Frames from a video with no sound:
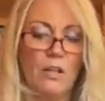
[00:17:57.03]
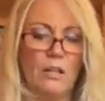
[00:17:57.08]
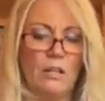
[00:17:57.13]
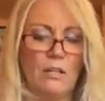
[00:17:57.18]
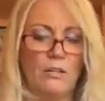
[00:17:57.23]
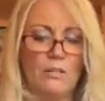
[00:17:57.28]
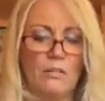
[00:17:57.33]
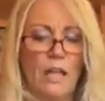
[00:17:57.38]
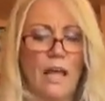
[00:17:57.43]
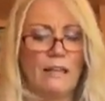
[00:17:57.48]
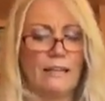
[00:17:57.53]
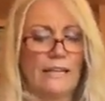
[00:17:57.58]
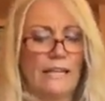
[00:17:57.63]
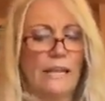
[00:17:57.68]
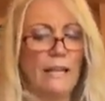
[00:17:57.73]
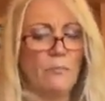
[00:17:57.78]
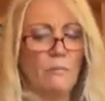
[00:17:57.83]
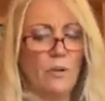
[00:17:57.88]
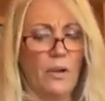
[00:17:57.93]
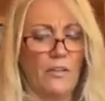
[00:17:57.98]
there was something
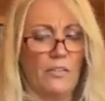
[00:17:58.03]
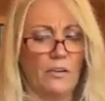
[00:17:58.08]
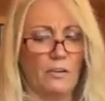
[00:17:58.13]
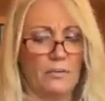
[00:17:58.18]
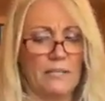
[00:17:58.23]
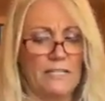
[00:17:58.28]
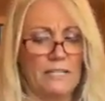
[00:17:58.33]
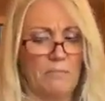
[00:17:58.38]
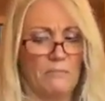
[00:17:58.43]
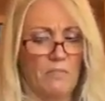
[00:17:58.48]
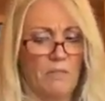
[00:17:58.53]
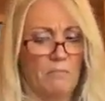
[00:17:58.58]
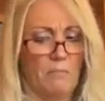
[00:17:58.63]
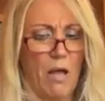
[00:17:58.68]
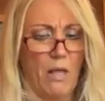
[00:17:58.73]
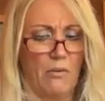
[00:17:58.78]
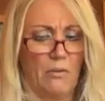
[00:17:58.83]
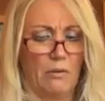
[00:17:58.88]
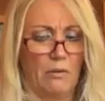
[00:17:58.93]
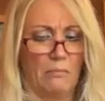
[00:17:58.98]
bothering me, but
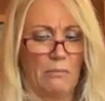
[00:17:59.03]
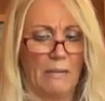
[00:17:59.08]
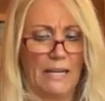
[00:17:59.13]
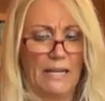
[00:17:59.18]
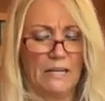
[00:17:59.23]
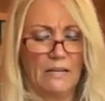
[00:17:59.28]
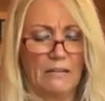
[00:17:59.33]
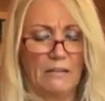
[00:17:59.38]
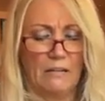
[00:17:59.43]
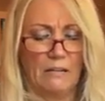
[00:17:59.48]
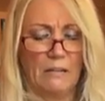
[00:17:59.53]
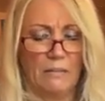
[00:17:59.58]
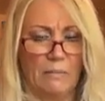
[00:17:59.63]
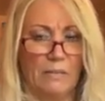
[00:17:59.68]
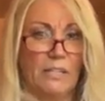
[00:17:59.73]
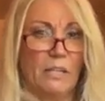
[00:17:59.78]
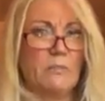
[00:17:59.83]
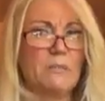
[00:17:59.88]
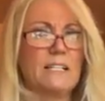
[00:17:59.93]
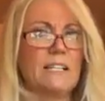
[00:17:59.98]
there was a lot of things
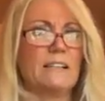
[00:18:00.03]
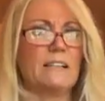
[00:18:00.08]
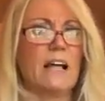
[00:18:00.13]
bloomed out.